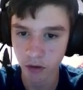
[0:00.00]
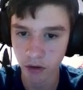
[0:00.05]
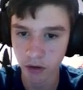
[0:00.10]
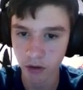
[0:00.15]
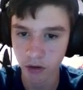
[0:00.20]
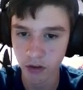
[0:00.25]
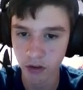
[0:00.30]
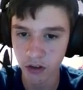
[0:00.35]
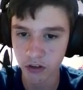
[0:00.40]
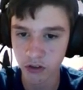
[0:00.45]

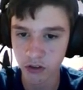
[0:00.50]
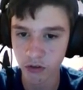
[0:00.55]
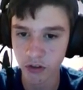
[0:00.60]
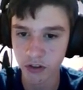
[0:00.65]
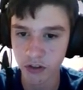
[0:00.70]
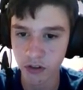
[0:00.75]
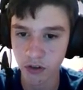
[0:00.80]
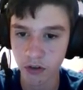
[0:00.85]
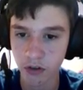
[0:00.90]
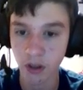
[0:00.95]
You touched
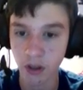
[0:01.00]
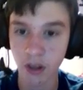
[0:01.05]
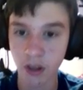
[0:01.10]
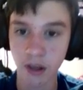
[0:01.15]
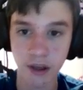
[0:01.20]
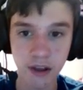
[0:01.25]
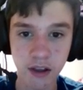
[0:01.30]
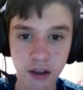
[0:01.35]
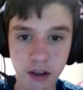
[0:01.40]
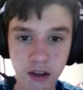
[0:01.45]
crystal.
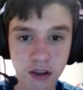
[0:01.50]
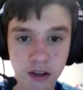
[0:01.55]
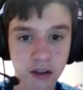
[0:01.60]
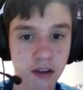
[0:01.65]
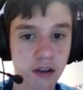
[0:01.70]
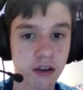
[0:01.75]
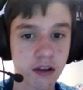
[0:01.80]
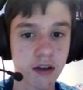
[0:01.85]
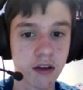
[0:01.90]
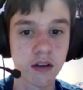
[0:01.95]
Huh?
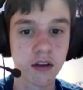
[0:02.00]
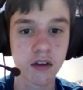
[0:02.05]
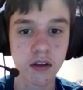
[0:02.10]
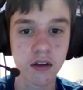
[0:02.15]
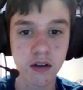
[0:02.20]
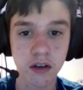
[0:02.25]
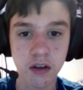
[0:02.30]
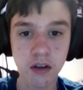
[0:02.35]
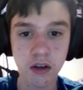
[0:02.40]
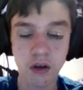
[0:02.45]

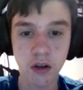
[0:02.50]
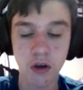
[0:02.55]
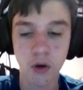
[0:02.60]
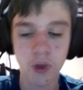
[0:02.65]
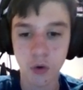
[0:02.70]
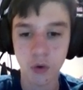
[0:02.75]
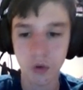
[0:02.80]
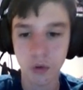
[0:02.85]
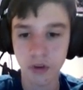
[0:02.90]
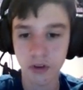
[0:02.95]

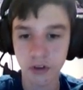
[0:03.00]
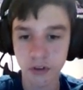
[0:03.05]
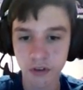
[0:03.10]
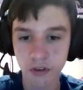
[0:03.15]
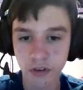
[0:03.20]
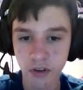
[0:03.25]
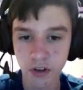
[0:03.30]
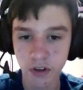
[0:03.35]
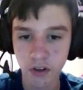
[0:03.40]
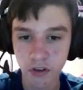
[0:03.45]
Ooh, he
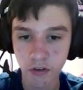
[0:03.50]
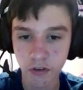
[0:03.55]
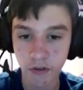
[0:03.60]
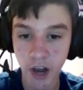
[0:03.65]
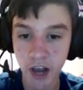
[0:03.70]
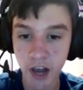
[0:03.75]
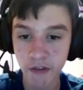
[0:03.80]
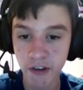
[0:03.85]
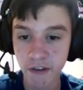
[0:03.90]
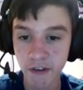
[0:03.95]
learns.
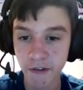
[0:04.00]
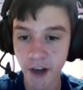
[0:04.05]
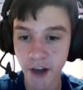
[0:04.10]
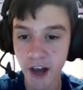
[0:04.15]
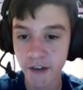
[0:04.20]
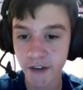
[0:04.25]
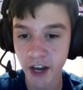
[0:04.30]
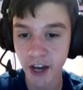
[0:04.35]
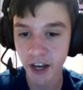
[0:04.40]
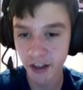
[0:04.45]
Surviving
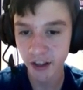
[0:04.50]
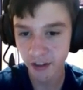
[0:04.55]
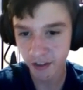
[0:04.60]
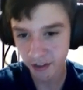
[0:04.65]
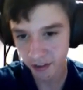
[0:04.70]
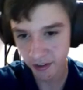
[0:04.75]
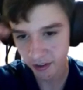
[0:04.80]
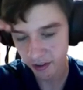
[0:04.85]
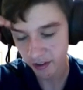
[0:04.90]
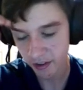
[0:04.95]
five
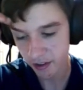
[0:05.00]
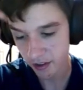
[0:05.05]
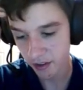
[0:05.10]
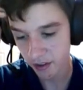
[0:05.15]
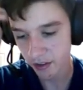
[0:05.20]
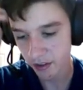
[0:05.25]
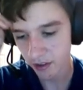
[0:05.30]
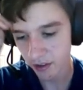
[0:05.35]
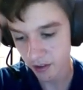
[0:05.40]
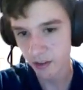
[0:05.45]
nights.
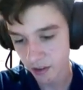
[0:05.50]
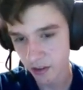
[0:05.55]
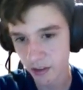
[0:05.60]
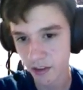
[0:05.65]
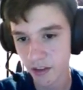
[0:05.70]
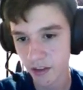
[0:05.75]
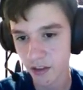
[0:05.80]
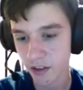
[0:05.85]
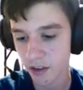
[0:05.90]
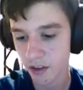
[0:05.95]

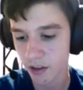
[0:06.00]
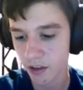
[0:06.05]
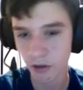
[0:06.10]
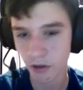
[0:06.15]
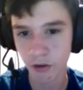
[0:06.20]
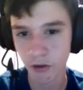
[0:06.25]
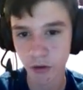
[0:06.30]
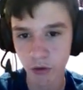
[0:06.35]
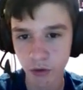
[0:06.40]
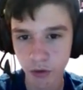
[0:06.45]

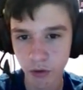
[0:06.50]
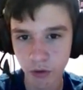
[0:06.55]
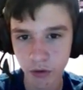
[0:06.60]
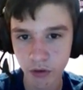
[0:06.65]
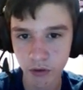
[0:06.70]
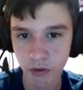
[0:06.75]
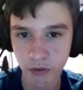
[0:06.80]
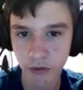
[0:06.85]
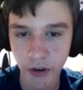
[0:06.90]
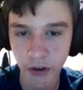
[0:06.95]
Who
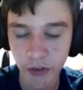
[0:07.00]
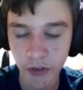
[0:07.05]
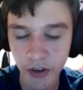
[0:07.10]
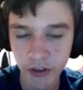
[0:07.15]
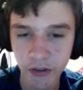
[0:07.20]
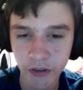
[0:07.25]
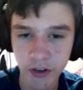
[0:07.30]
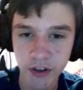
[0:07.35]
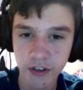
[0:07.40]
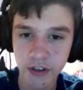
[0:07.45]
knew five nights
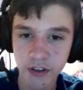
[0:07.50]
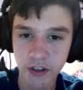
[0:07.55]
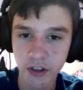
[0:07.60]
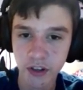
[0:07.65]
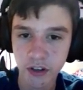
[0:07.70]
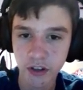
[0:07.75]
racing?